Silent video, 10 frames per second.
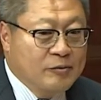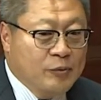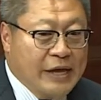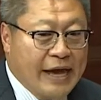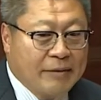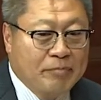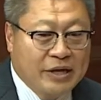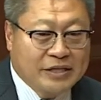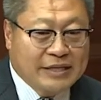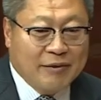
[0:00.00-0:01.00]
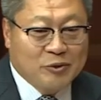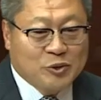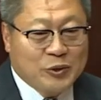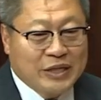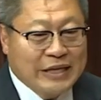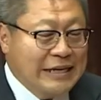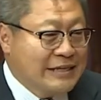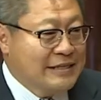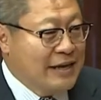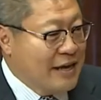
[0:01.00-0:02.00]
we had a budget that was
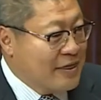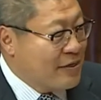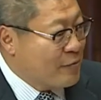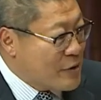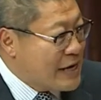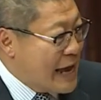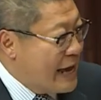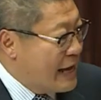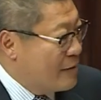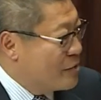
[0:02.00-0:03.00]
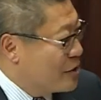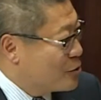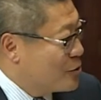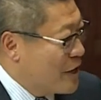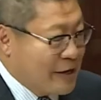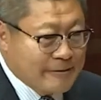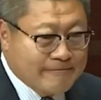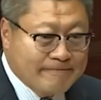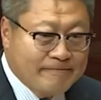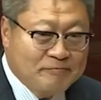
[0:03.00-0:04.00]
released at 3 a.m. yesterday.
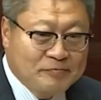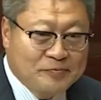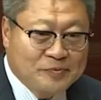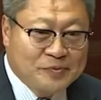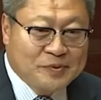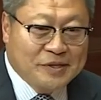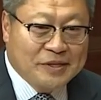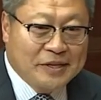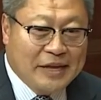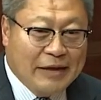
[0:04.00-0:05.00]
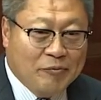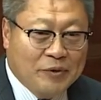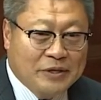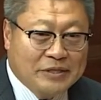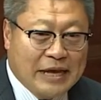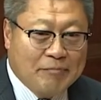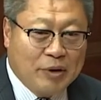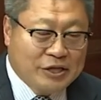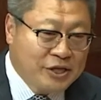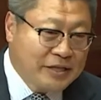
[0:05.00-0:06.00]
It was a
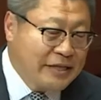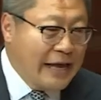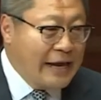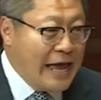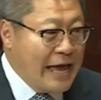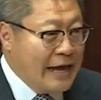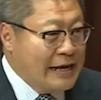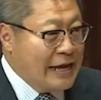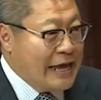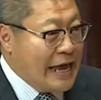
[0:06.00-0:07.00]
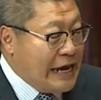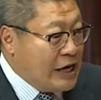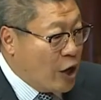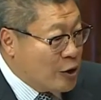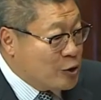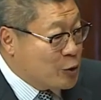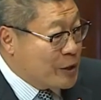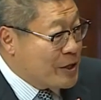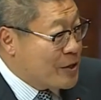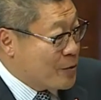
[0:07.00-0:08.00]
budget that had
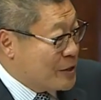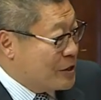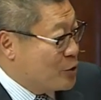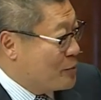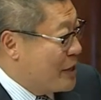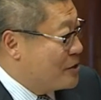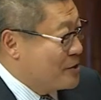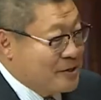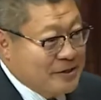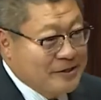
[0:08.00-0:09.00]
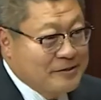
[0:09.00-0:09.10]
832 pages